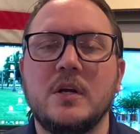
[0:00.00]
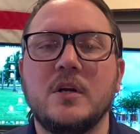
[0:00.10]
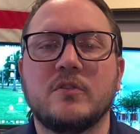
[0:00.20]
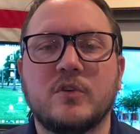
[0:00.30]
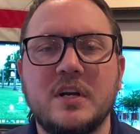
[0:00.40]

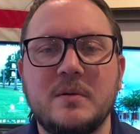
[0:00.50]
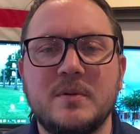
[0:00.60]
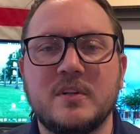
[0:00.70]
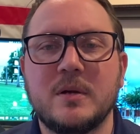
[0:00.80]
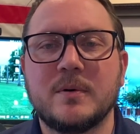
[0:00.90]
Freedom
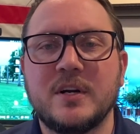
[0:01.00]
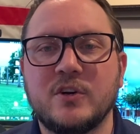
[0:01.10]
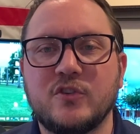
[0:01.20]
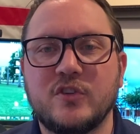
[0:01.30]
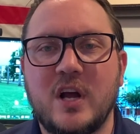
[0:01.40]
and liberty are
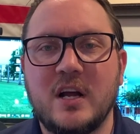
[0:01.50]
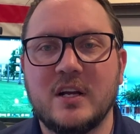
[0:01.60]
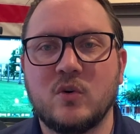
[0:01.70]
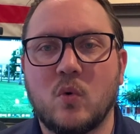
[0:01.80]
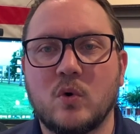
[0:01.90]
sought
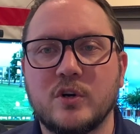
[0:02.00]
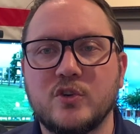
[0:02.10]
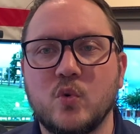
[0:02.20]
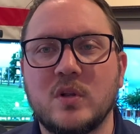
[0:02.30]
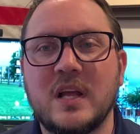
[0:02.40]
in order
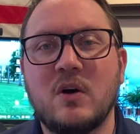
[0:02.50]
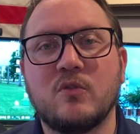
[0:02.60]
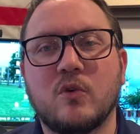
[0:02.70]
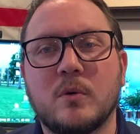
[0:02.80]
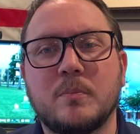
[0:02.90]
to allow
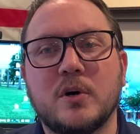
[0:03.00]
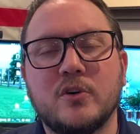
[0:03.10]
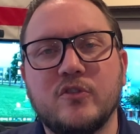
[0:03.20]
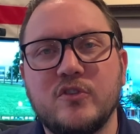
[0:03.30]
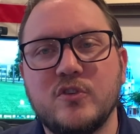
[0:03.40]
for a
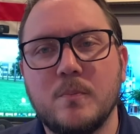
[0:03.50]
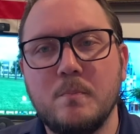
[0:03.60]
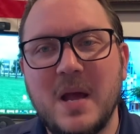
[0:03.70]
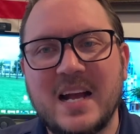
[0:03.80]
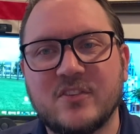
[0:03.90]
person to
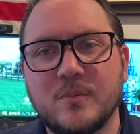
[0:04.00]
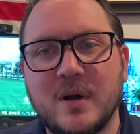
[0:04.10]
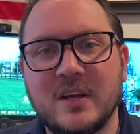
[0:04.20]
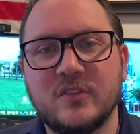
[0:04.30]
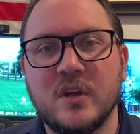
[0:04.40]

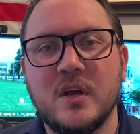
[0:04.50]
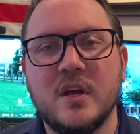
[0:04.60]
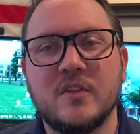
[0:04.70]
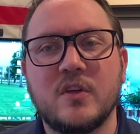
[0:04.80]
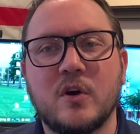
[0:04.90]
maximize
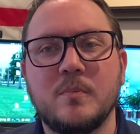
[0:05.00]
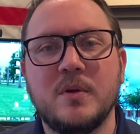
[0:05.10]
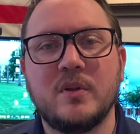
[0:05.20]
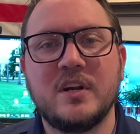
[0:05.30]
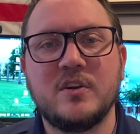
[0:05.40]
their
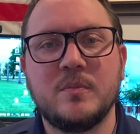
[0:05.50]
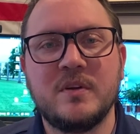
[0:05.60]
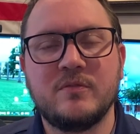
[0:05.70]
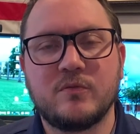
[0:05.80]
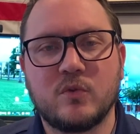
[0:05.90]
ability to
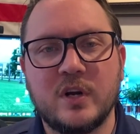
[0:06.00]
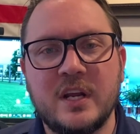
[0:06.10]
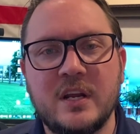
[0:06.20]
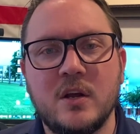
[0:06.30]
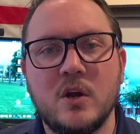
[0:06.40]
be
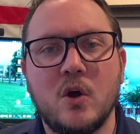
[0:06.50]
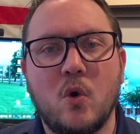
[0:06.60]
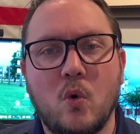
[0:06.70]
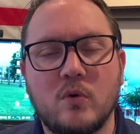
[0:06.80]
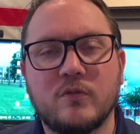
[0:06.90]
free,
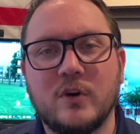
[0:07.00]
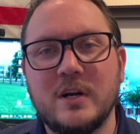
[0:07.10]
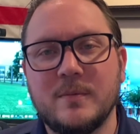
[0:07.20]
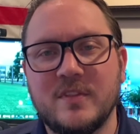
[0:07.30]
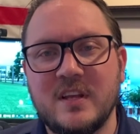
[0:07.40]
or
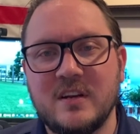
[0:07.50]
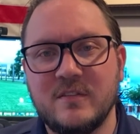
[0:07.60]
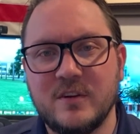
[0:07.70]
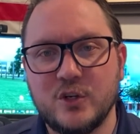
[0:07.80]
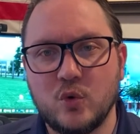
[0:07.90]
freedom of the
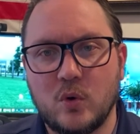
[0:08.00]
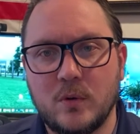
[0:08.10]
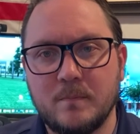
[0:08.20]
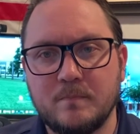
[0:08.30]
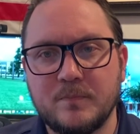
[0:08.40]
individual.